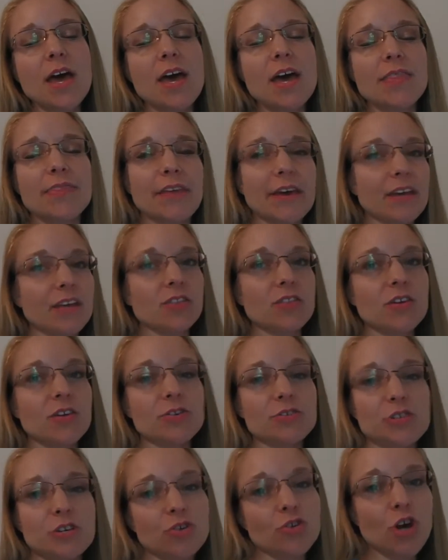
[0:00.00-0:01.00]
like,
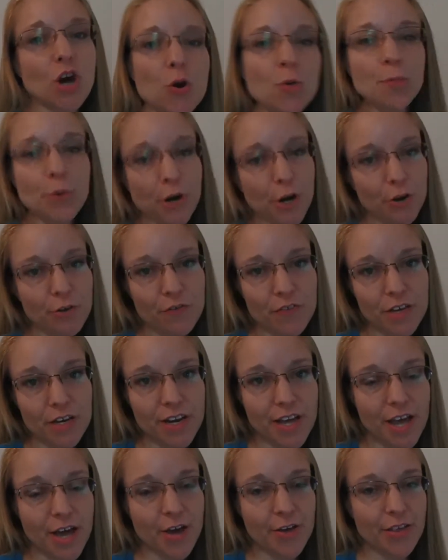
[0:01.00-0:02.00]
there's a GoPro
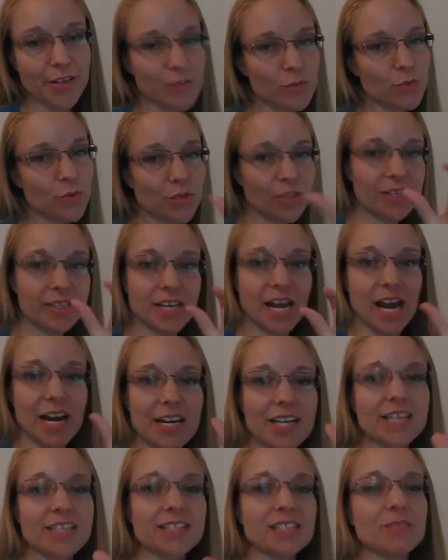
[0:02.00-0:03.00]
video that's really
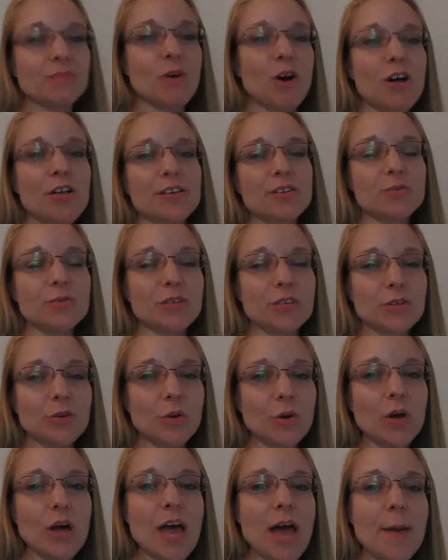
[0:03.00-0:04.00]
tiny and small. It's really
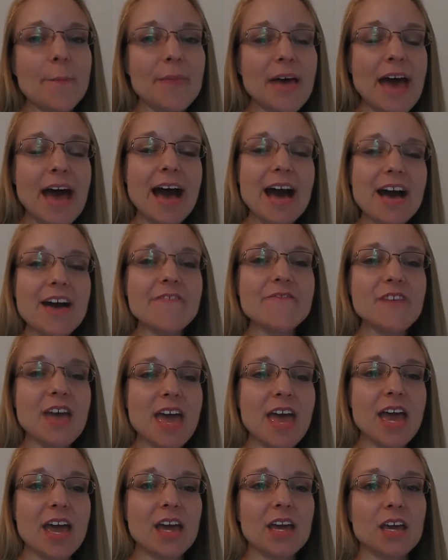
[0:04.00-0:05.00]
cool. But have
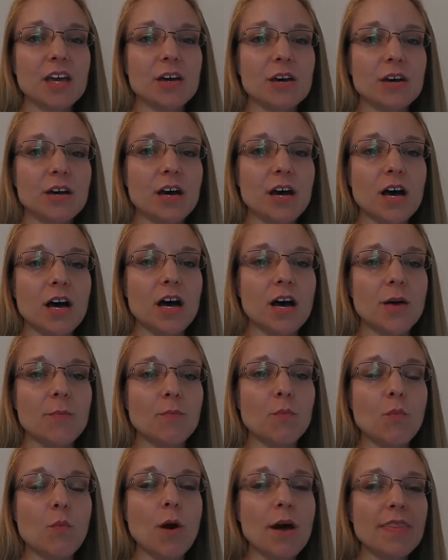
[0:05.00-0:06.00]
a
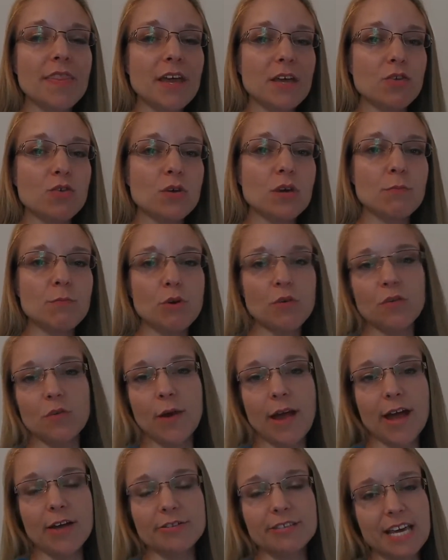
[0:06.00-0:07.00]
one that you can move
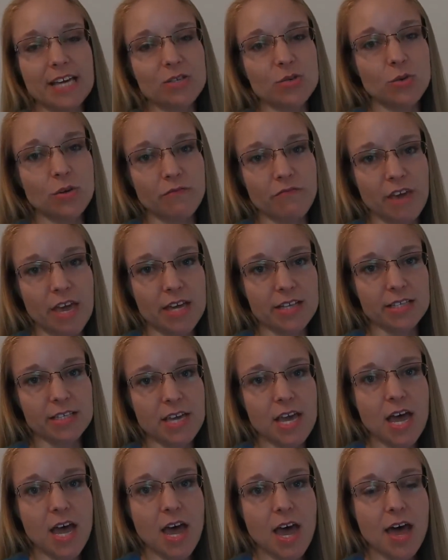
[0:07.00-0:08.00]
around, take to events,
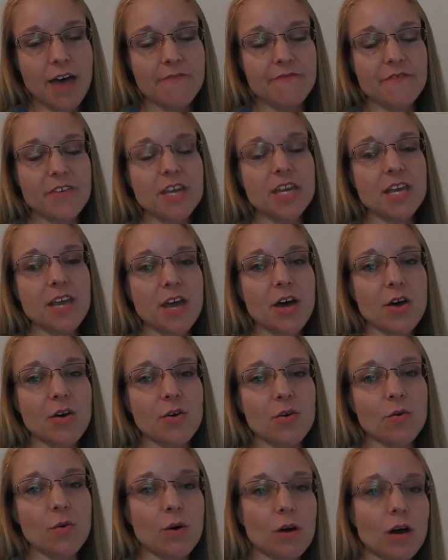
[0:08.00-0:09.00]
a
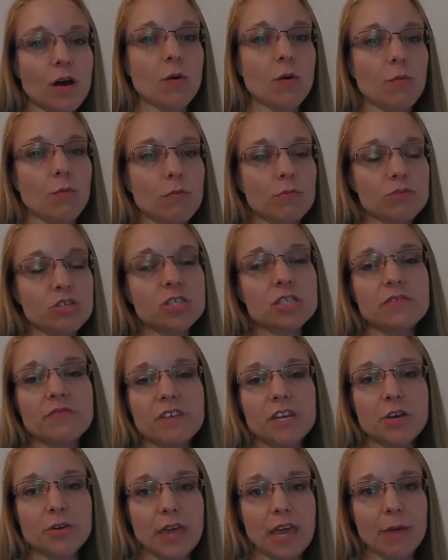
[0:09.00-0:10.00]
video, just a
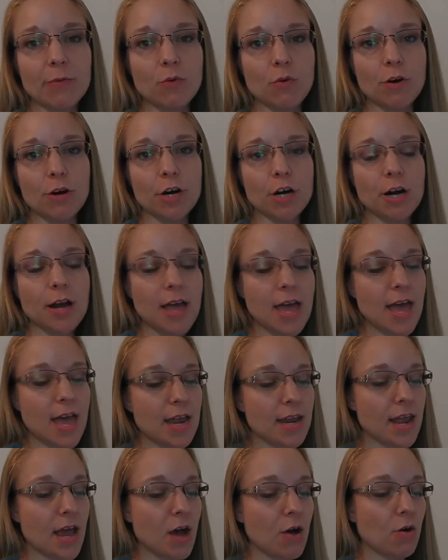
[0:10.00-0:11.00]
video camcorder.
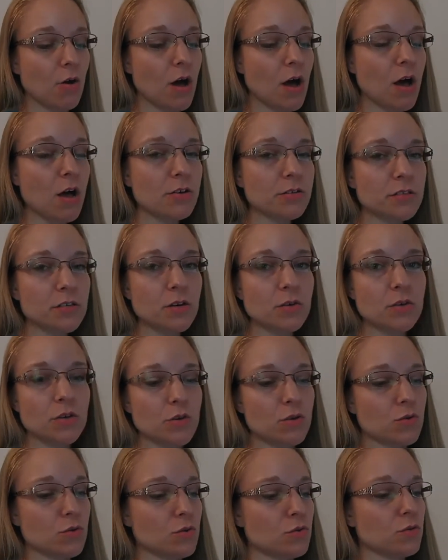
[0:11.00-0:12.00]
Now, I also
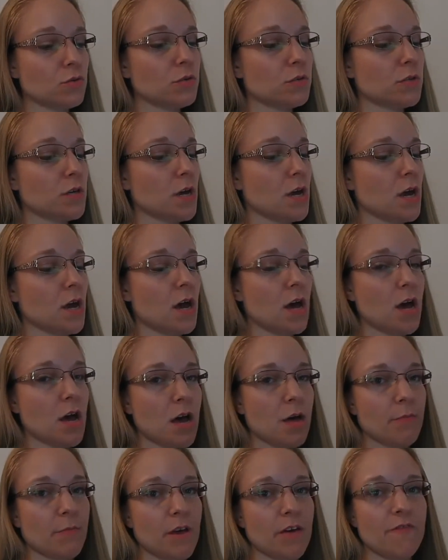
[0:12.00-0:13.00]
use
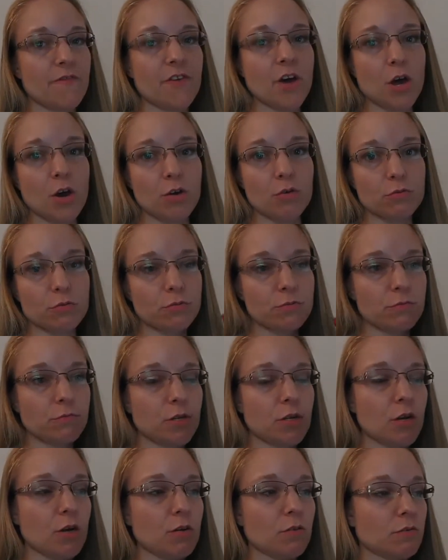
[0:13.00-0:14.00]
a phone, you
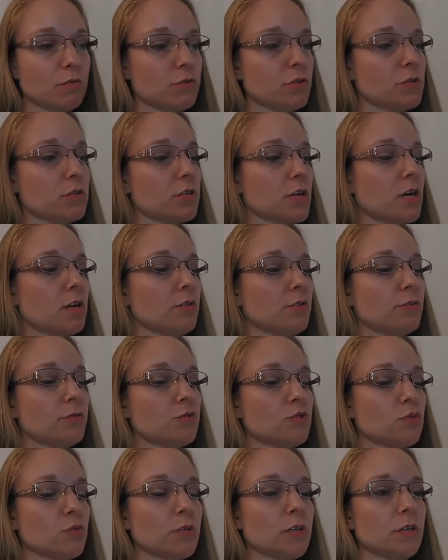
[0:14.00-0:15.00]
know, just got a little
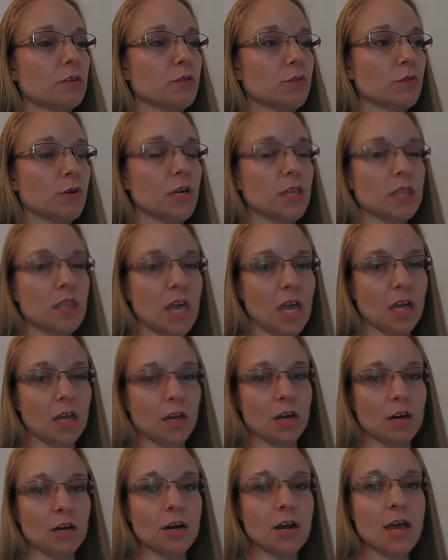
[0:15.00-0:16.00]
Droid 3 thing
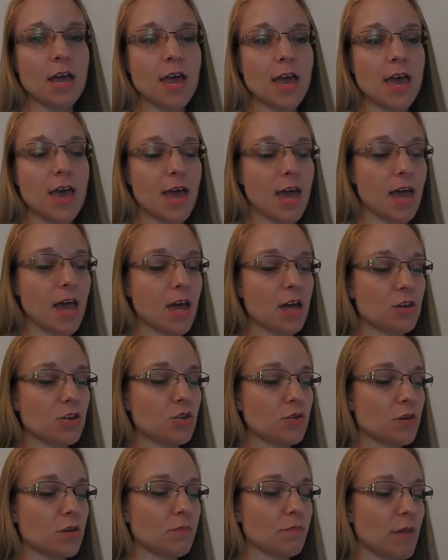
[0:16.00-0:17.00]
here, and
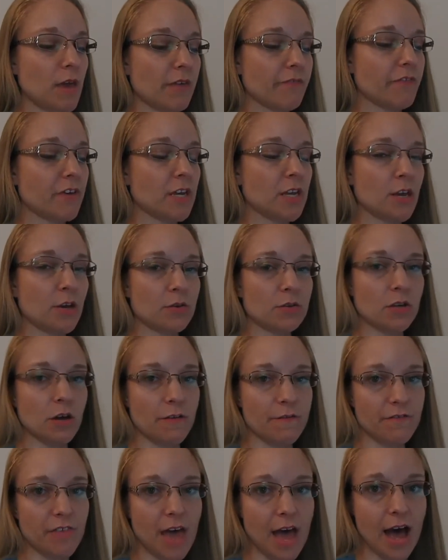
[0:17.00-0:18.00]
you can make videos
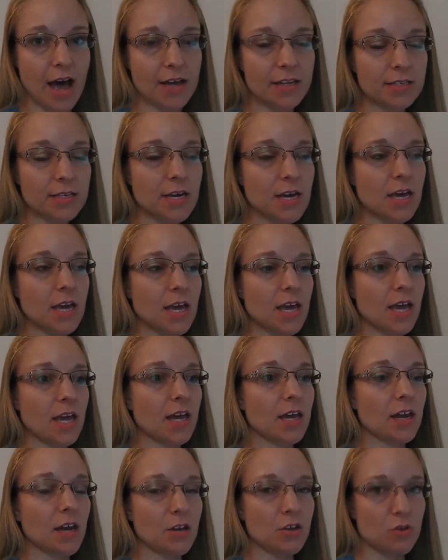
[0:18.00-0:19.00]
off that,
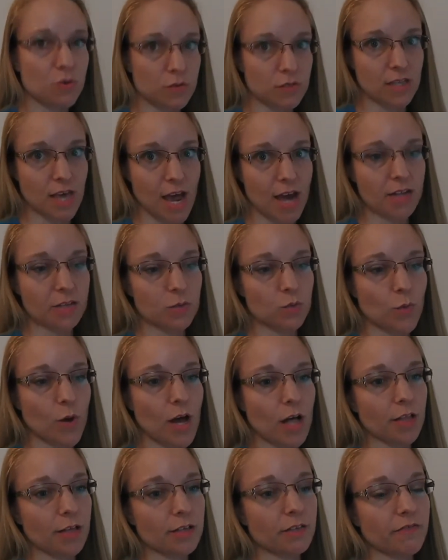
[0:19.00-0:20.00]
and I use that as
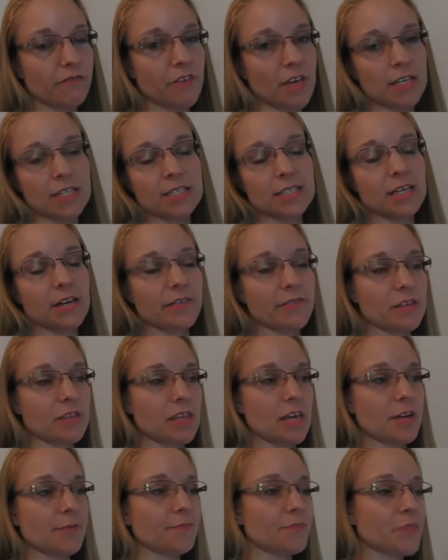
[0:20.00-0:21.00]
well at events and everything.